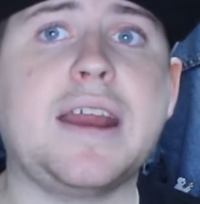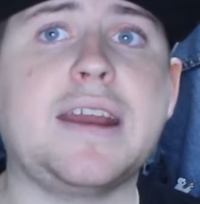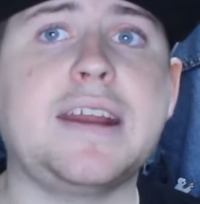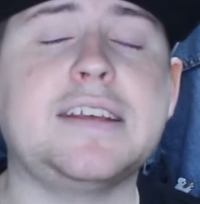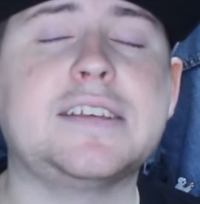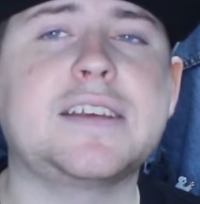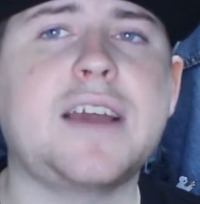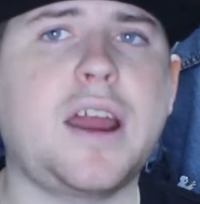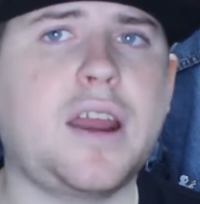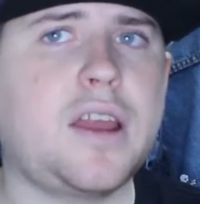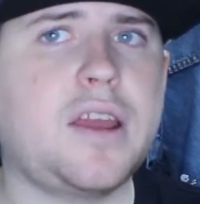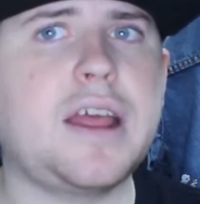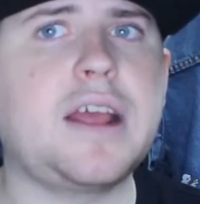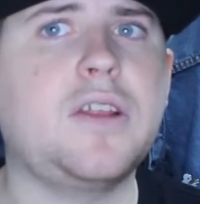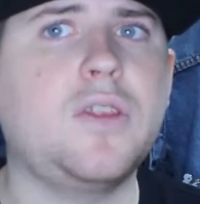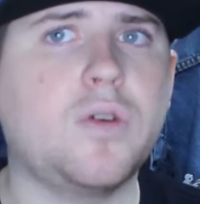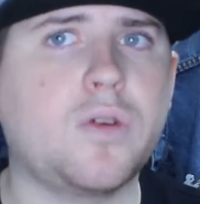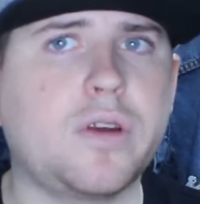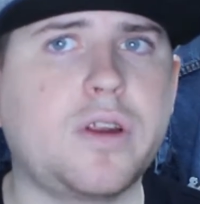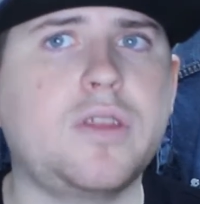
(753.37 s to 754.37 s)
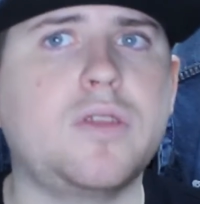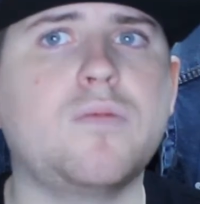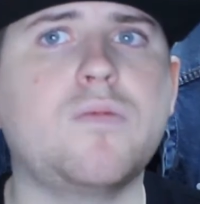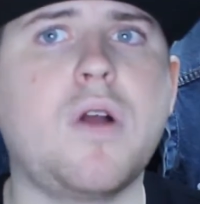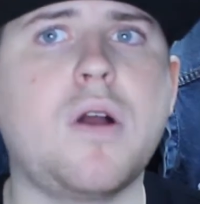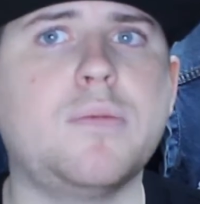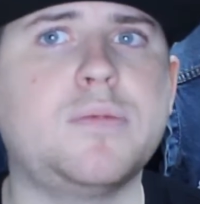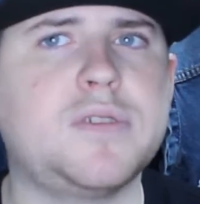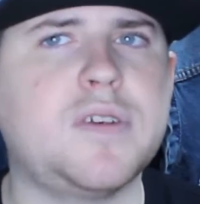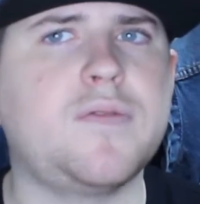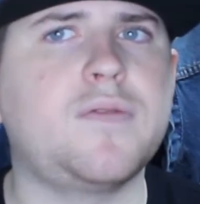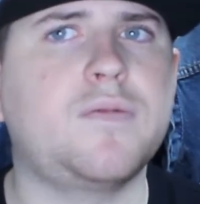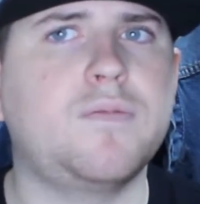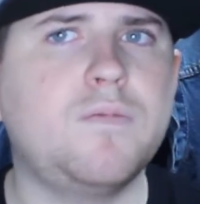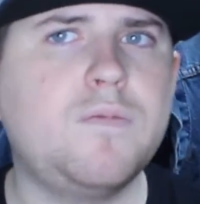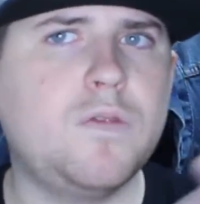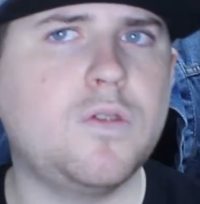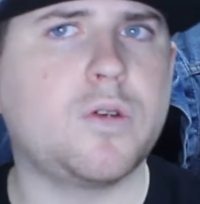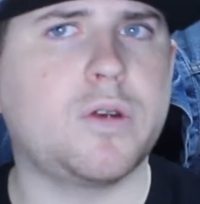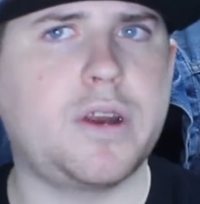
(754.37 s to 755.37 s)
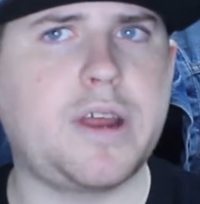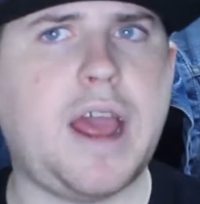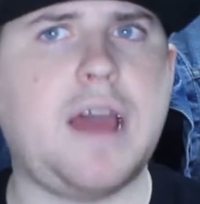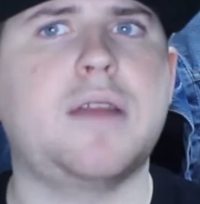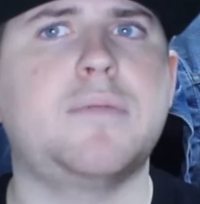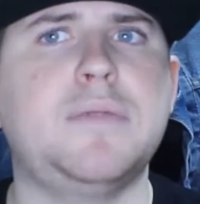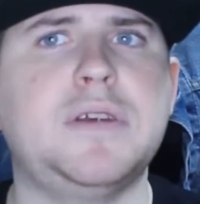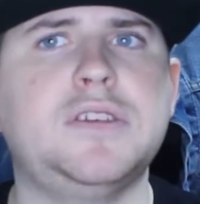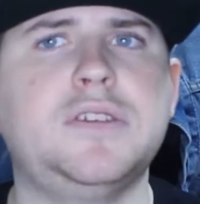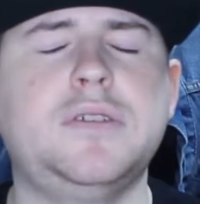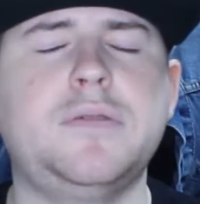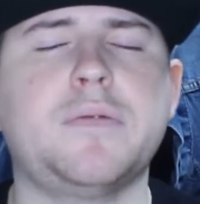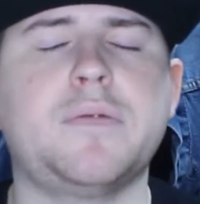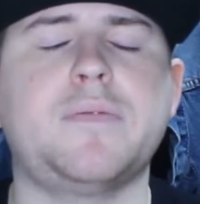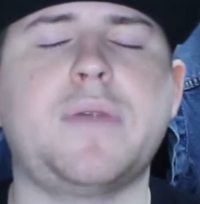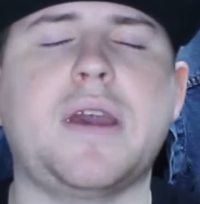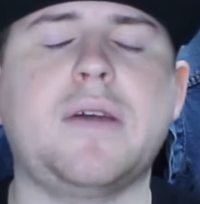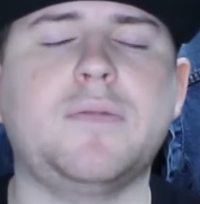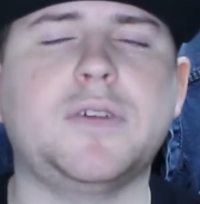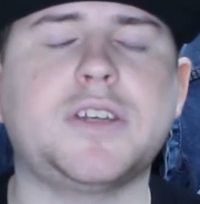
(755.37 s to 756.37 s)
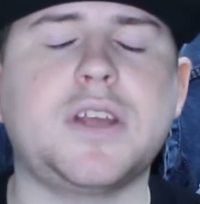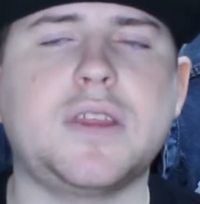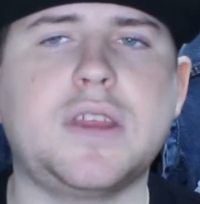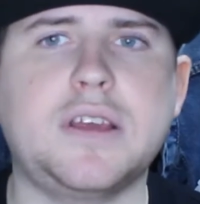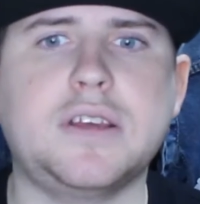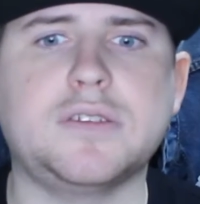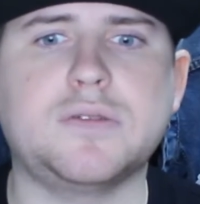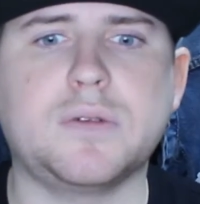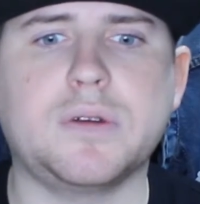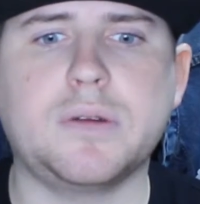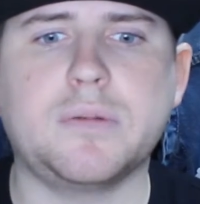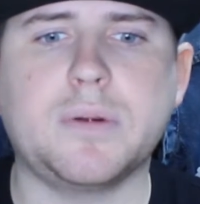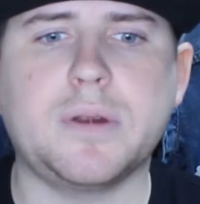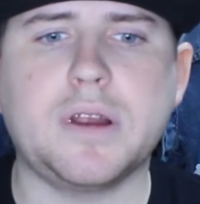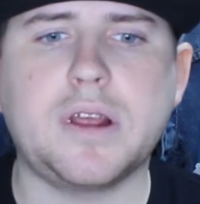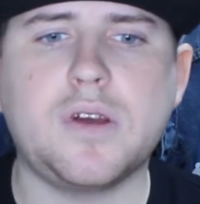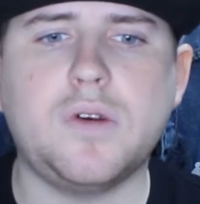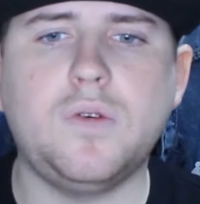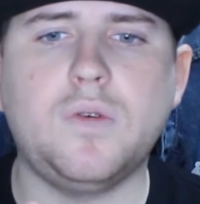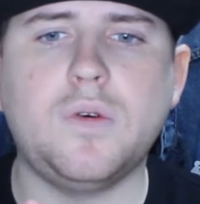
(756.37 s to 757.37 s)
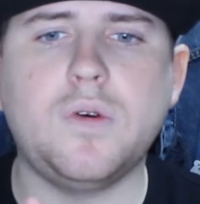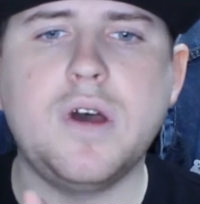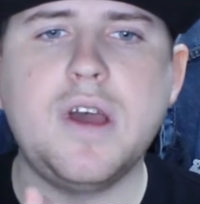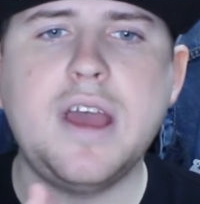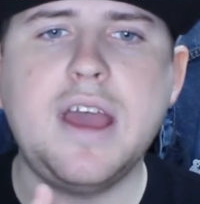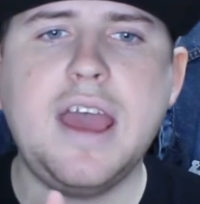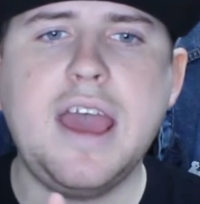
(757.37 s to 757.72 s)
and he's kind of like learning the ropes of learning how to be Superman, which I think is really cool,